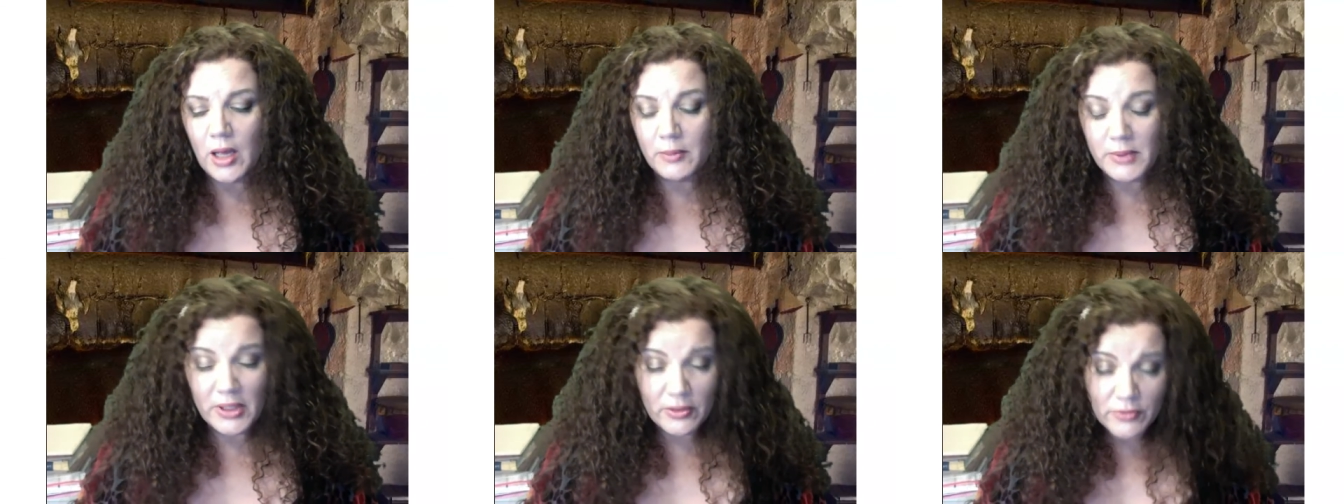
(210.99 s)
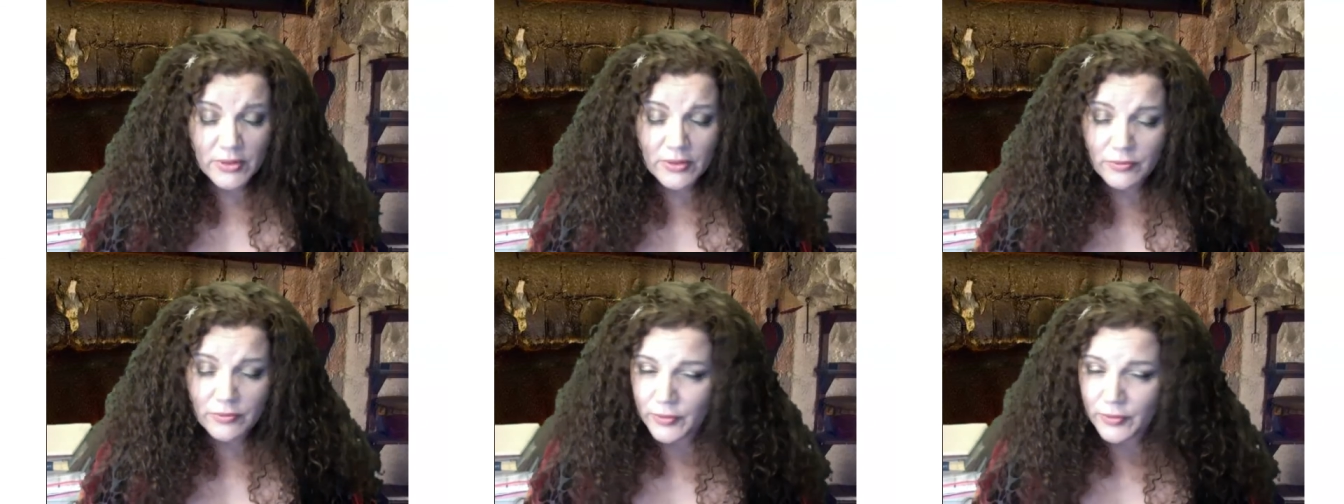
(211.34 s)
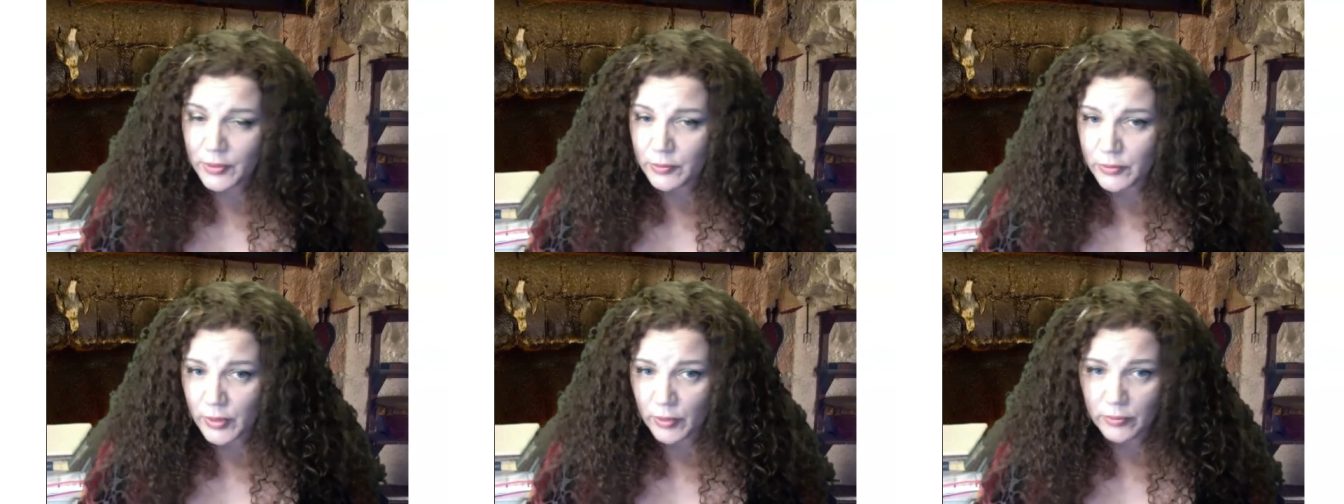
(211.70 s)
Even if
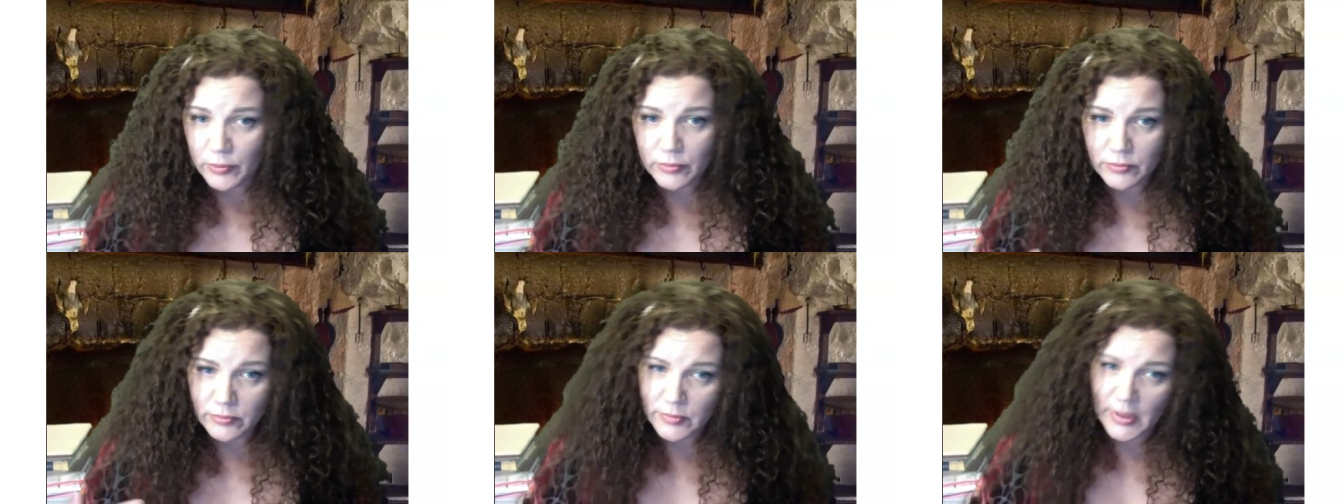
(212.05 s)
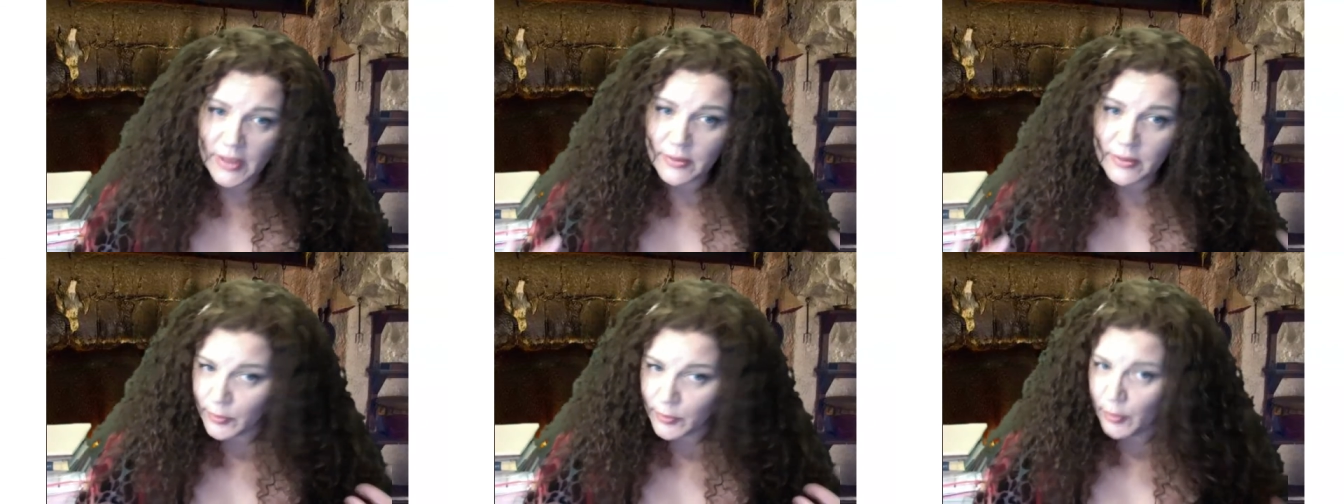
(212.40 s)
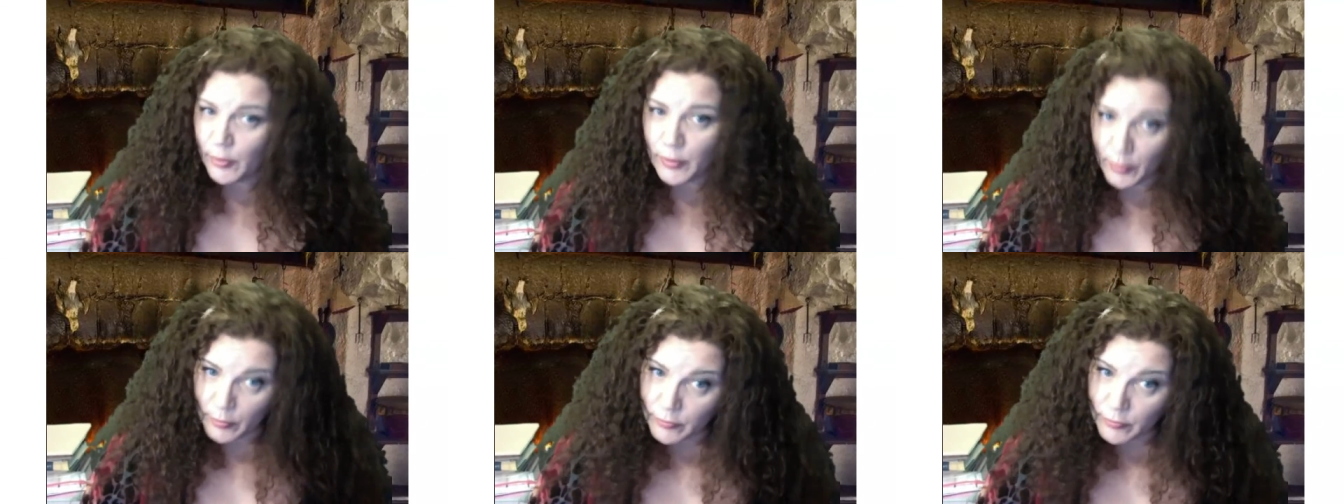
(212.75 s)
you don't grow
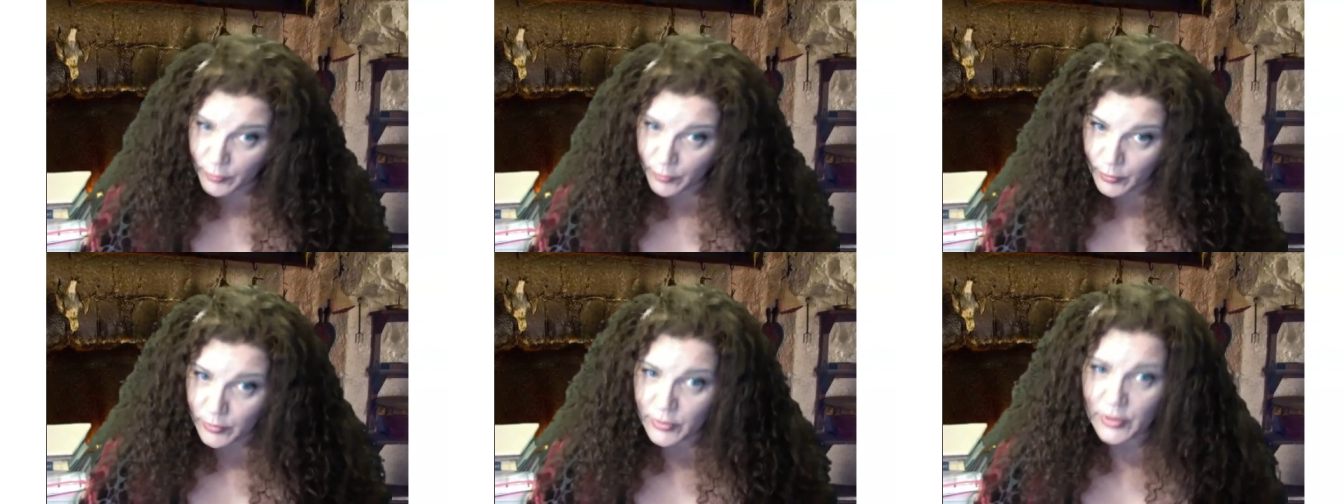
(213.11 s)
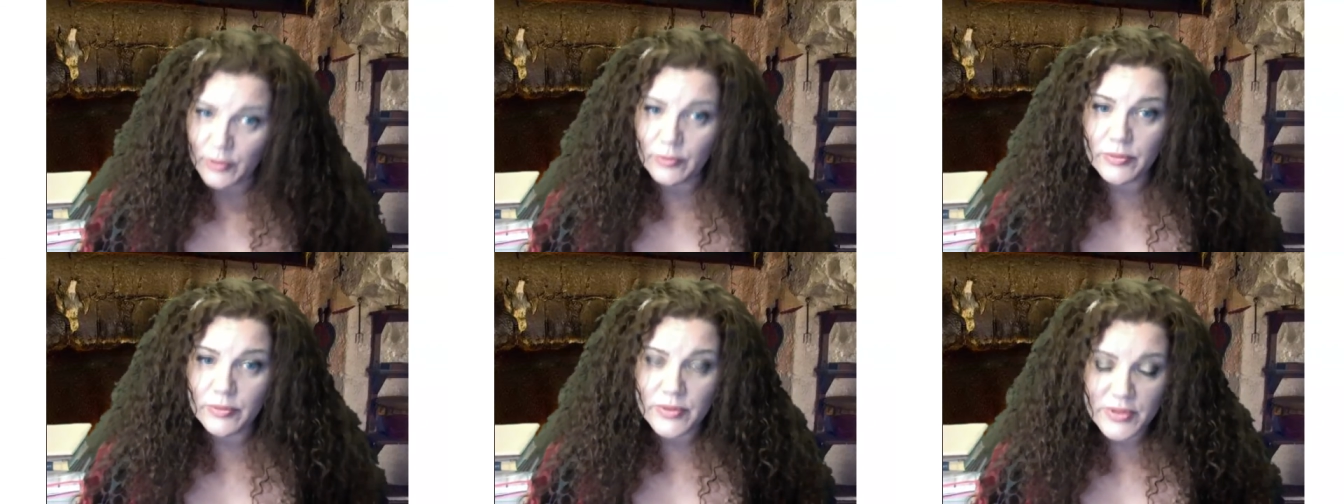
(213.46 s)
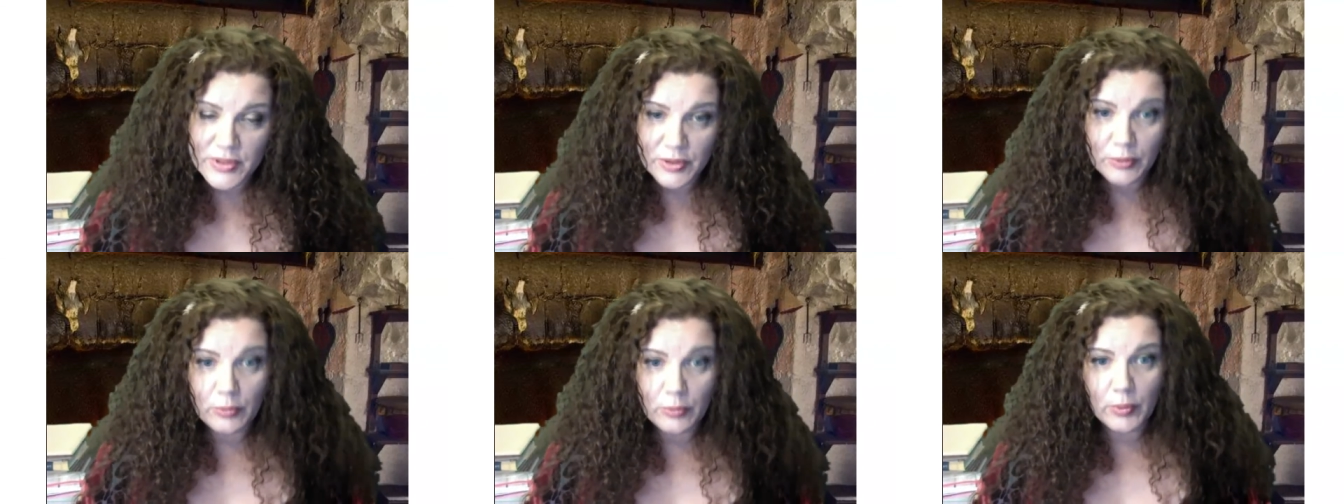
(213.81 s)
your own food, you
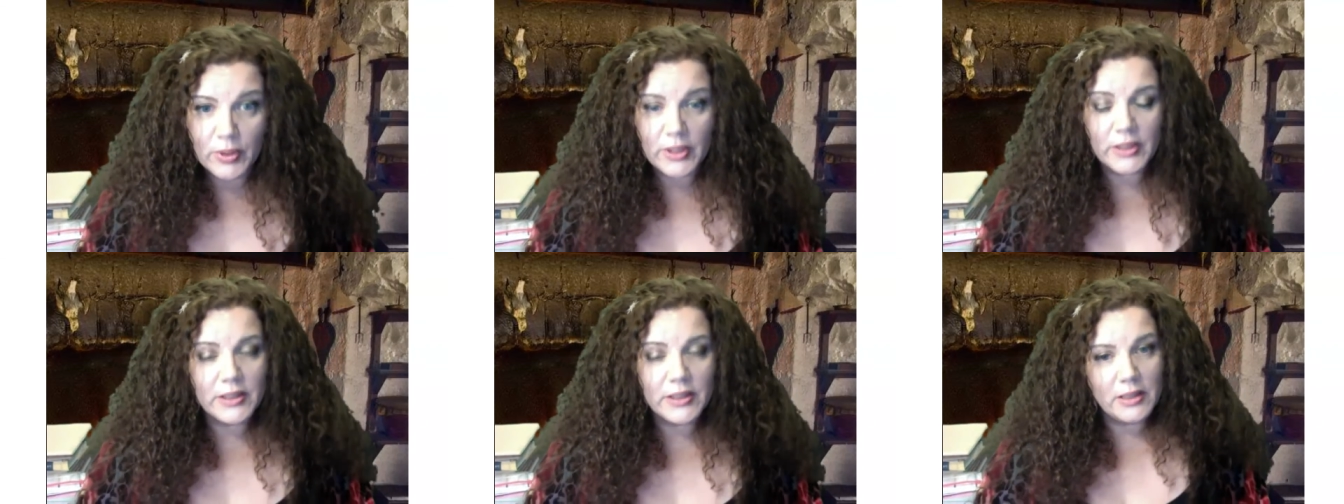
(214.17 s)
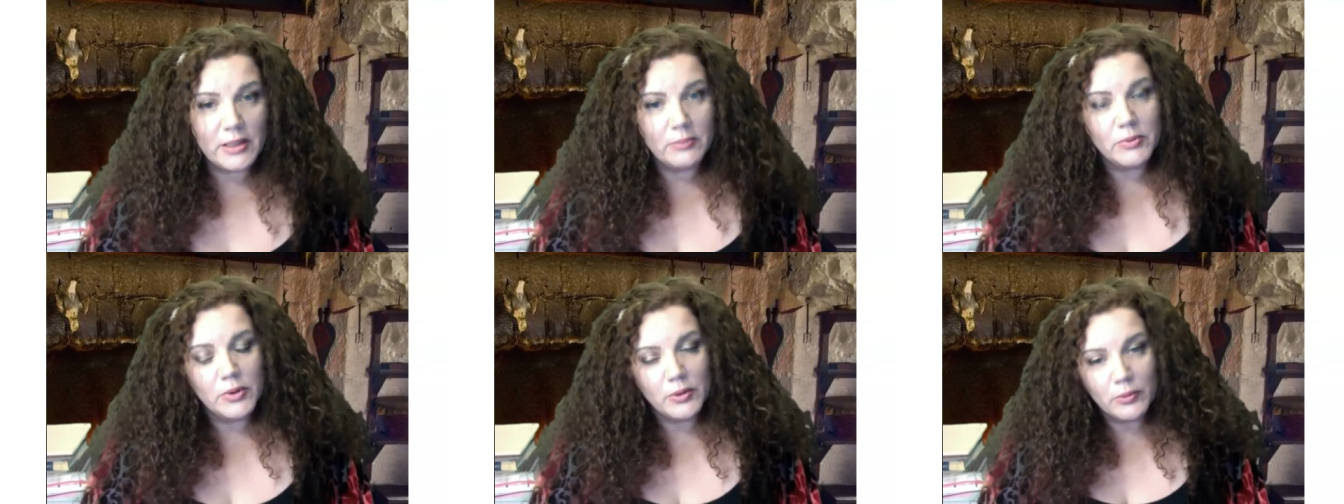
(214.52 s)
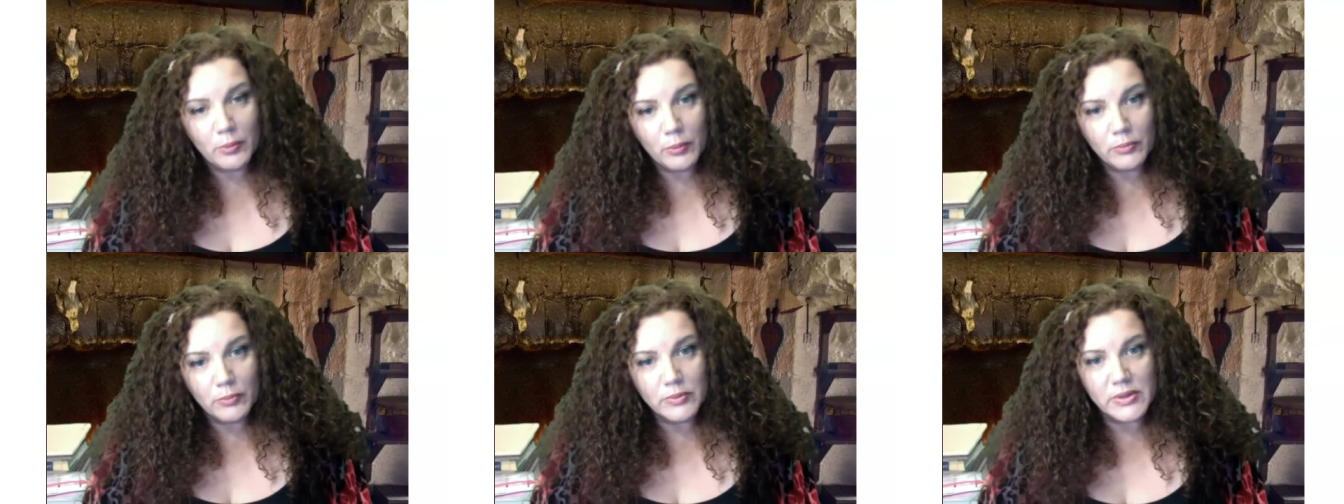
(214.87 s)
still want to keep
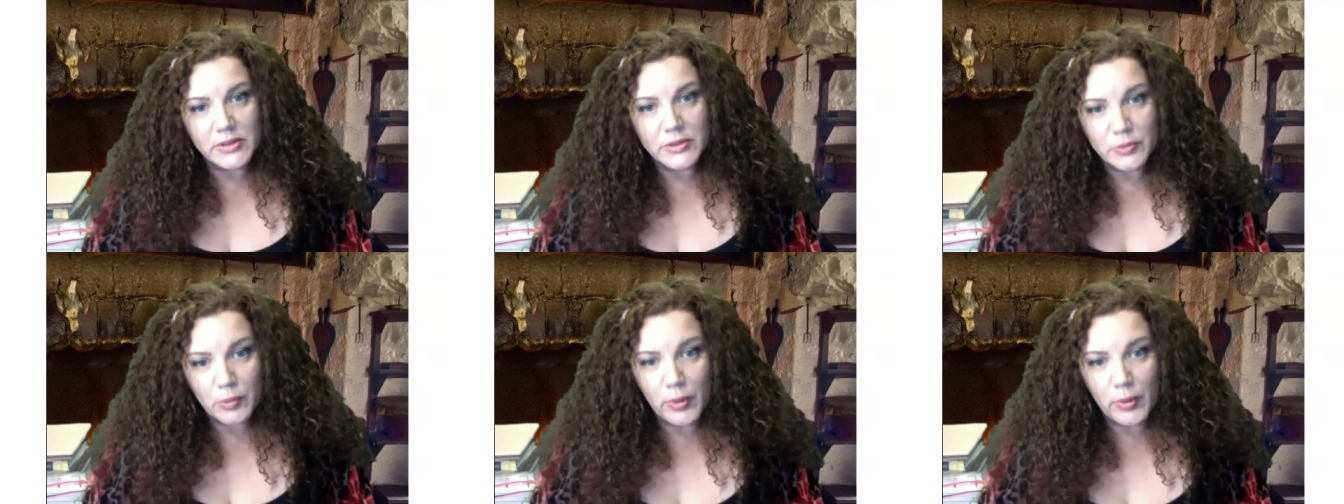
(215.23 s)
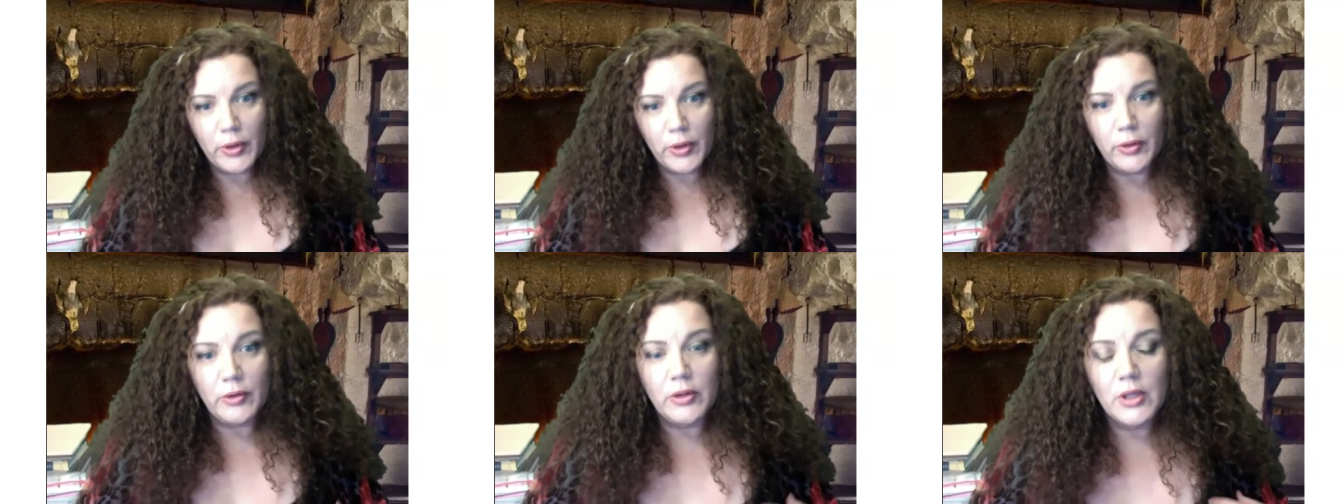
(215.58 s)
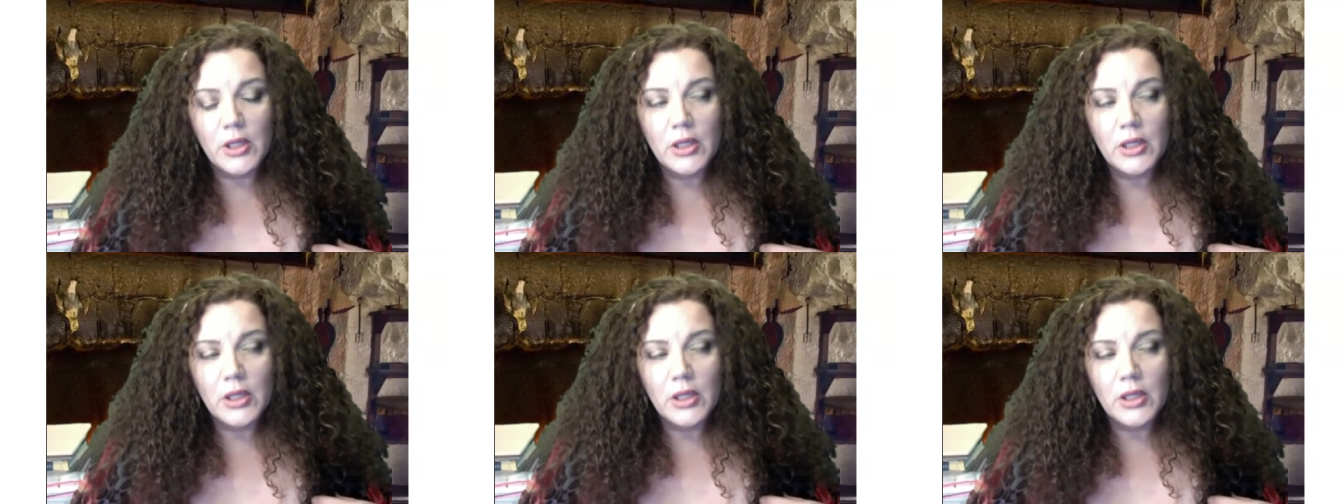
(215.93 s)
the soil